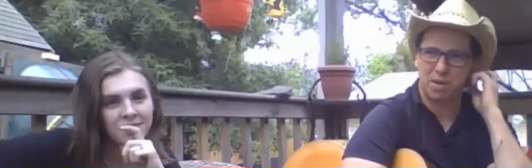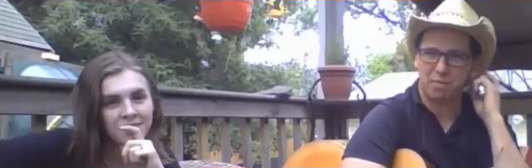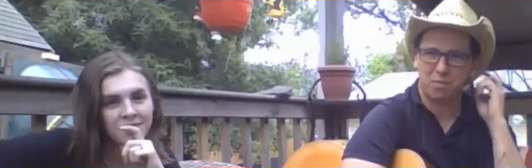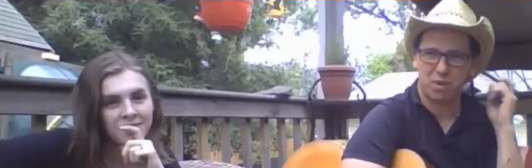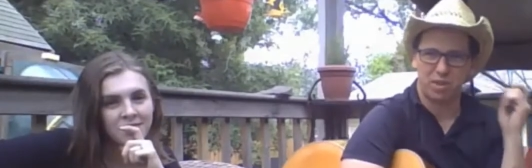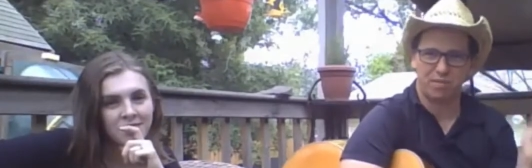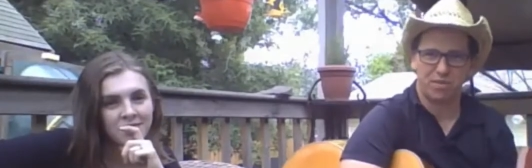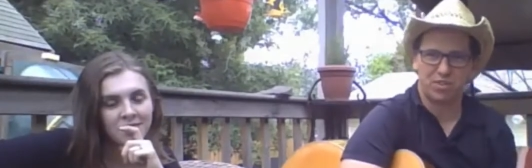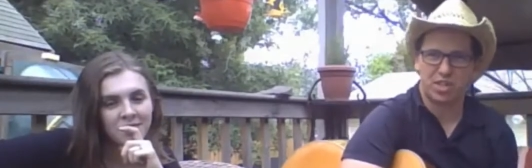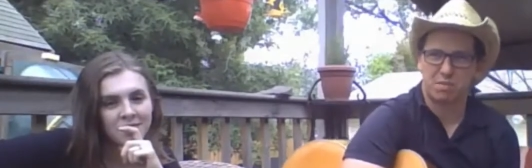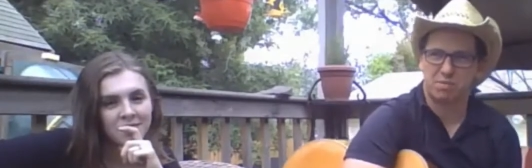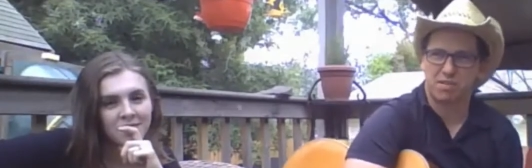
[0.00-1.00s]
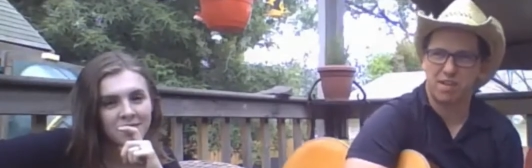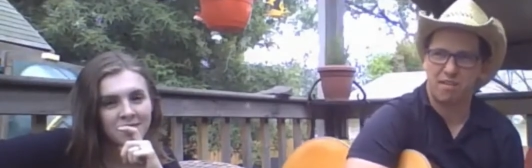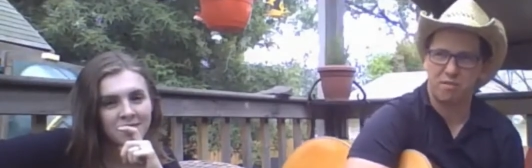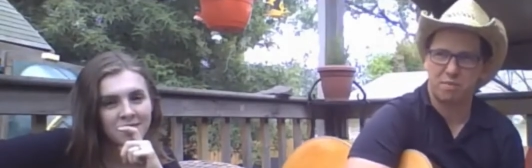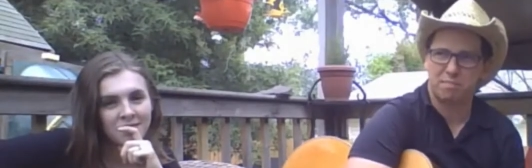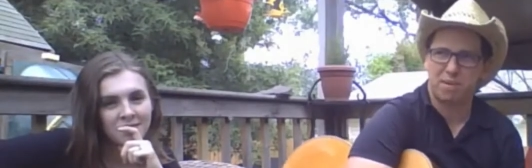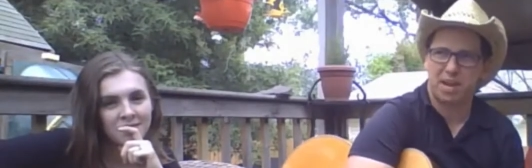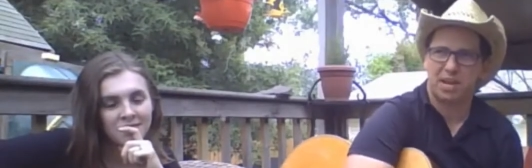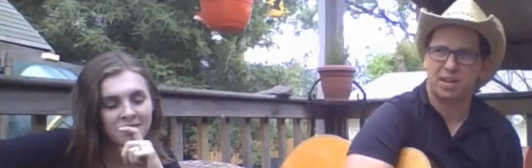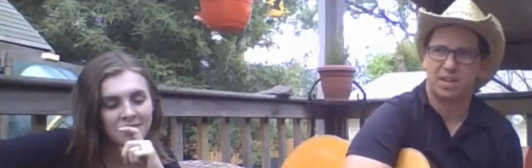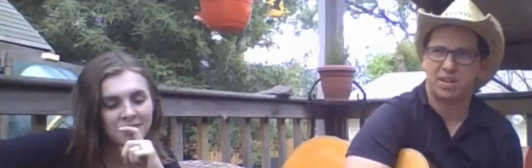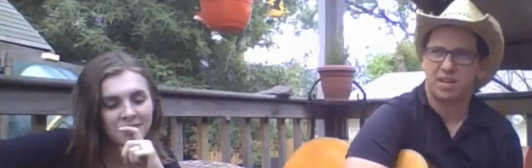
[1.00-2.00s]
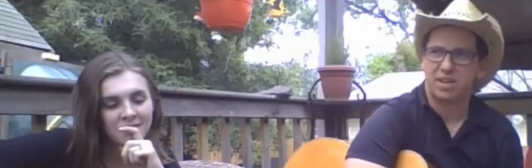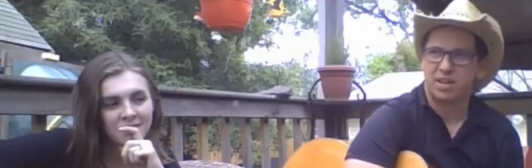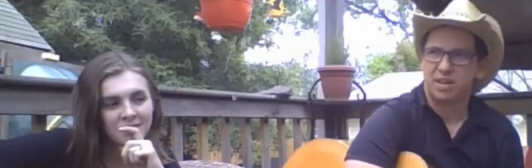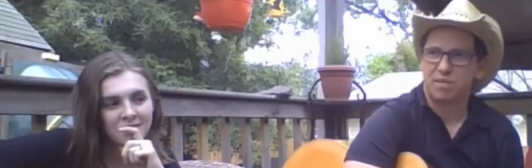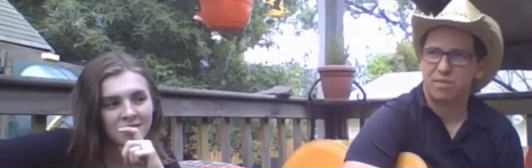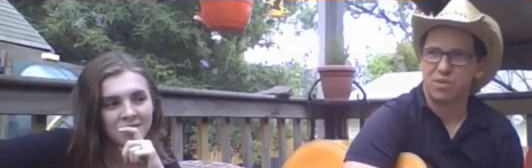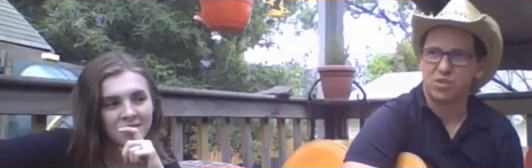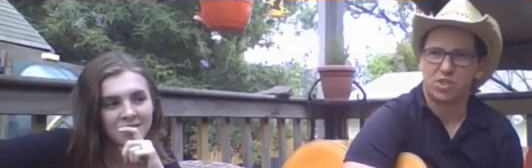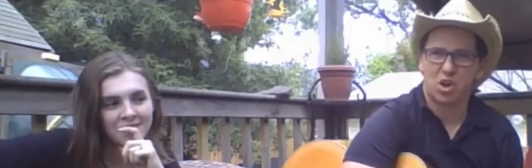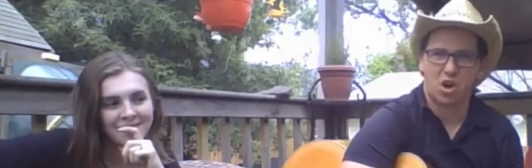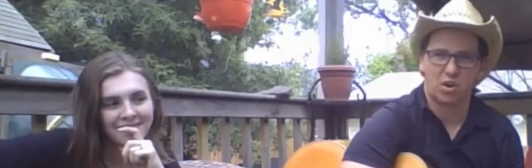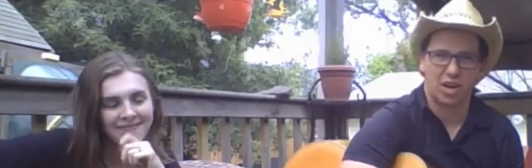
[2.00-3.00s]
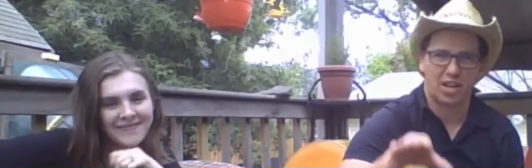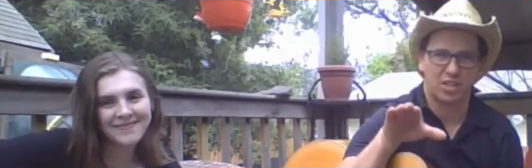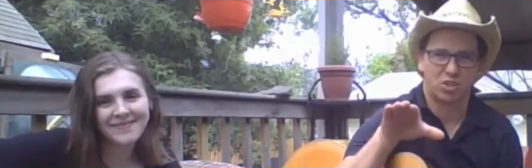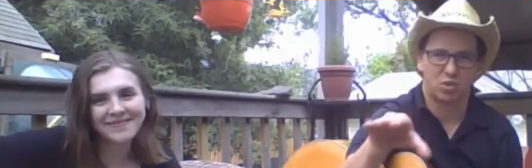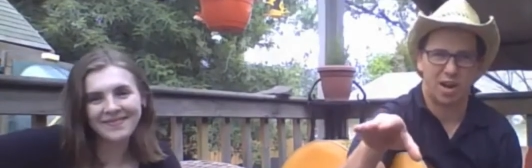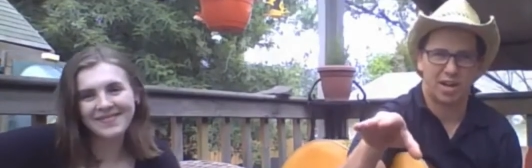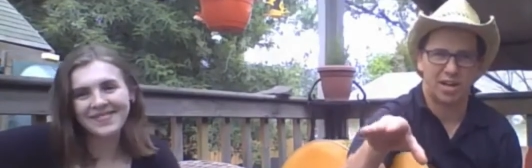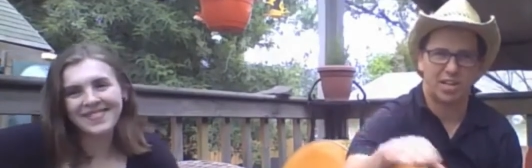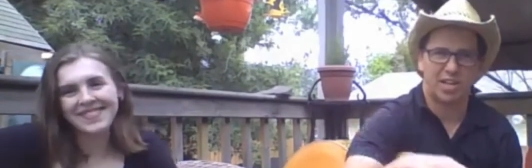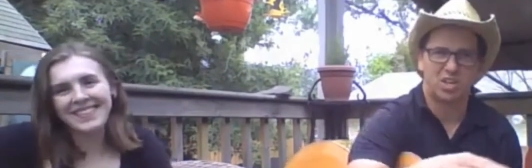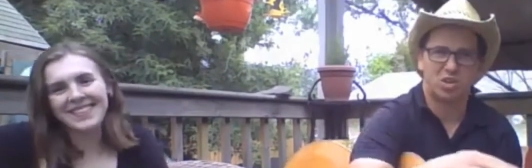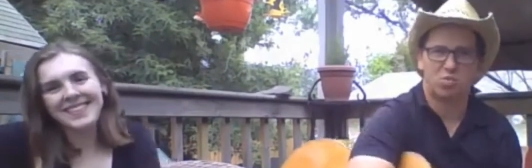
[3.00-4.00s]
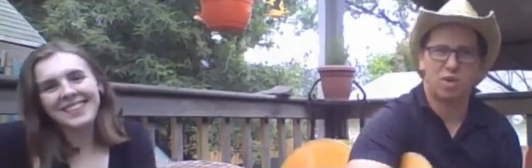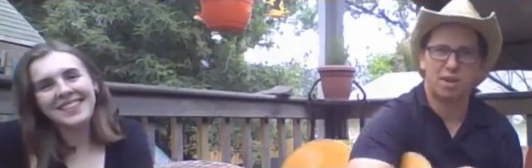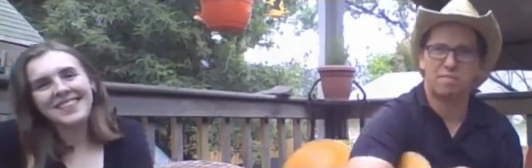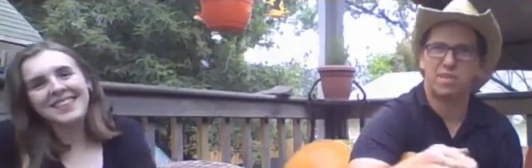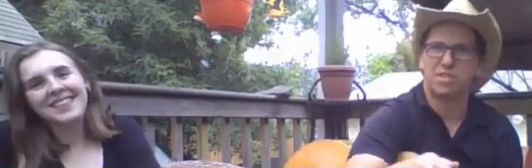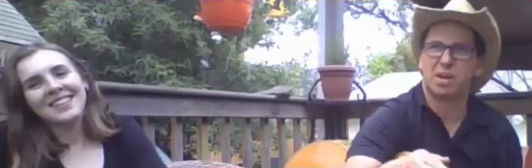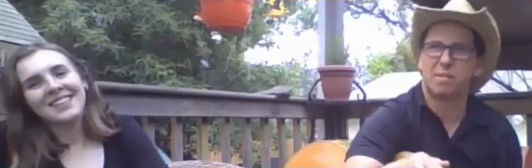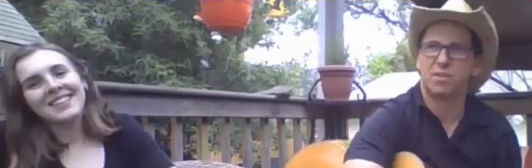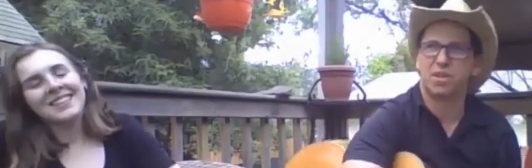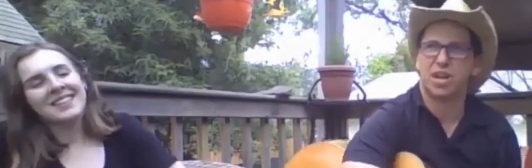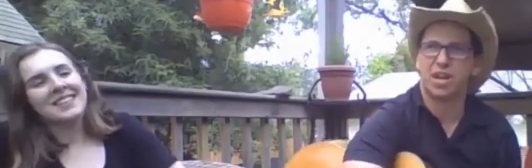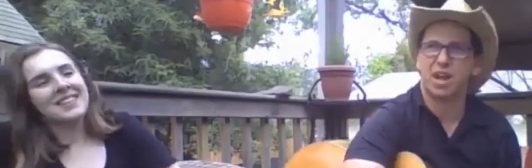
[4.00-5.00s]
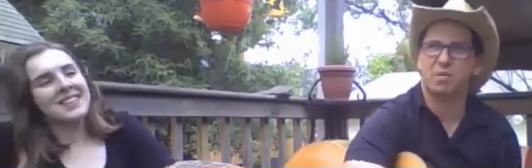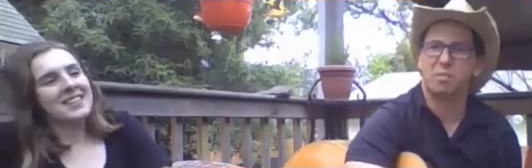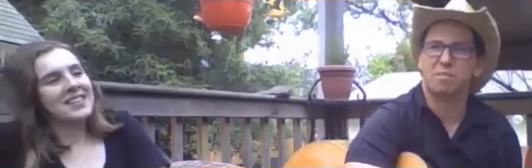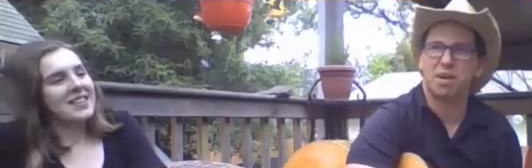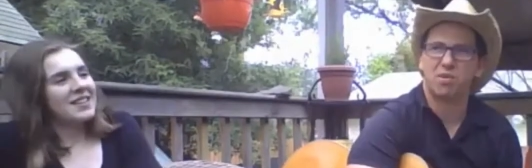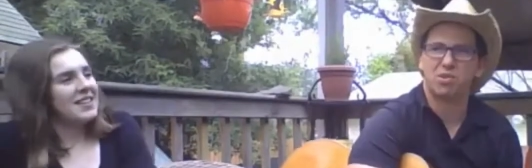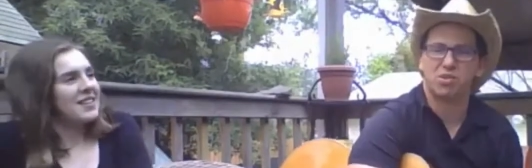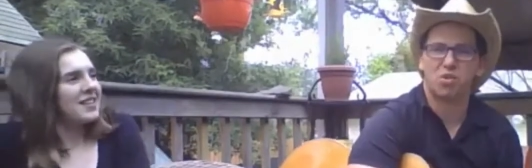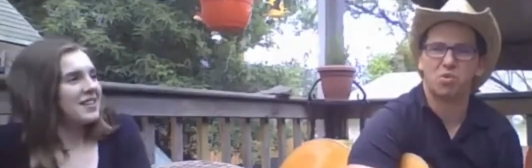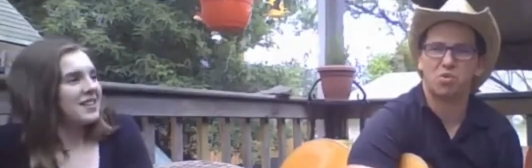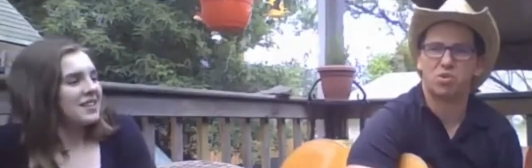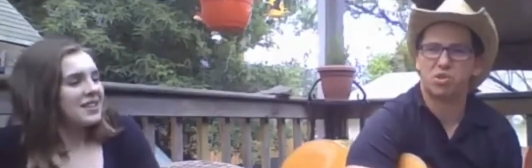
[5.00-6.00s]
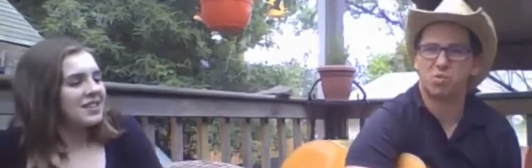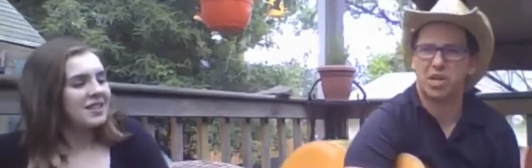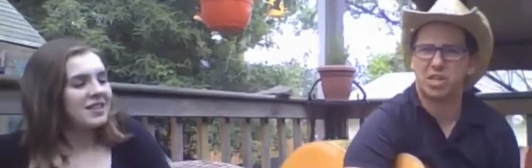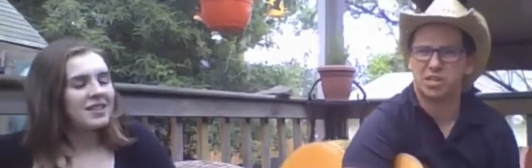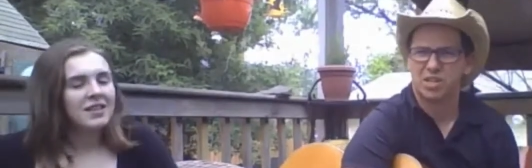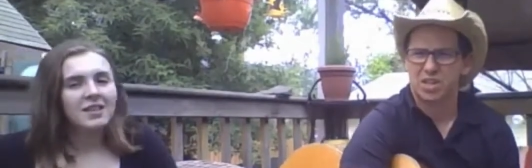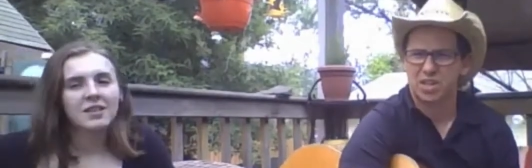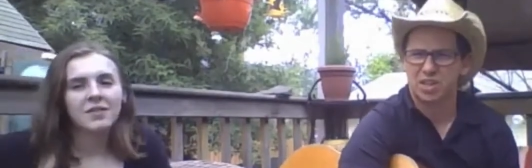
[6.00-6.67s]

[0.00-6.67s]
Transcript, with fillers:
Speaker 1: Probably one of the first times I've ever been paid for a song, like, directly. Can you write me something and I will pay? It was so sweet.